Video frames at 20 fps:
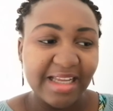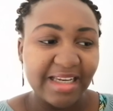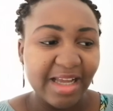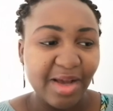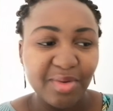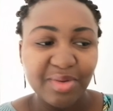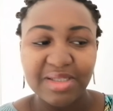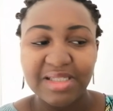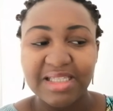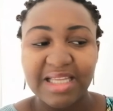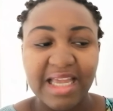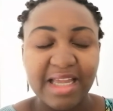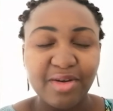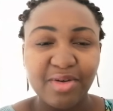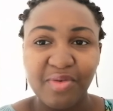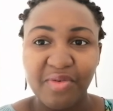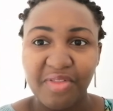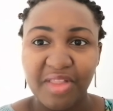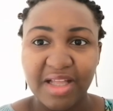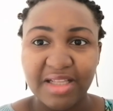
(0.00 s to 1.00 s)
And that was the
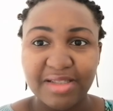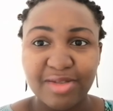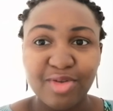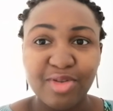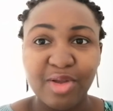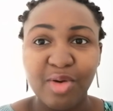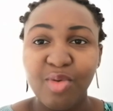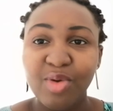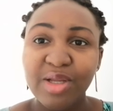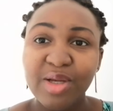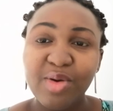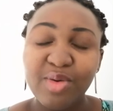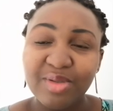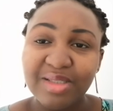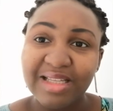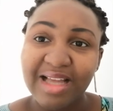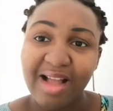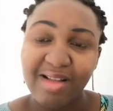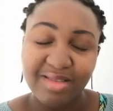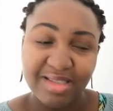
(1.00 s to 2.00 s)
end of that. So the Holy
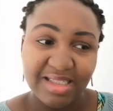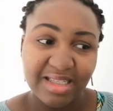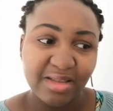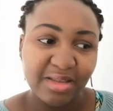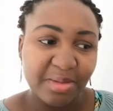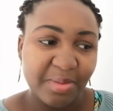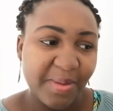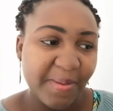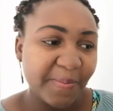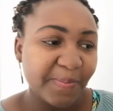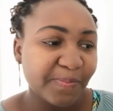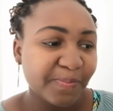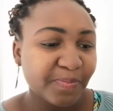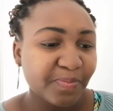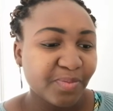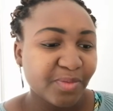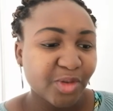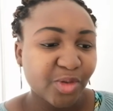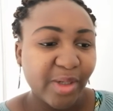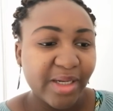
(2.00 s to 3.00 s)
Ghost counseled me,
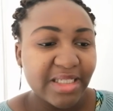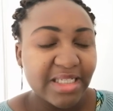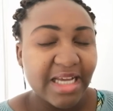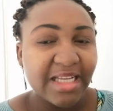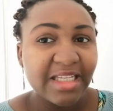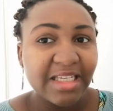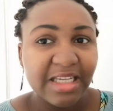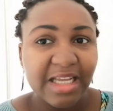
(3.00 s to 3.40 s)
right?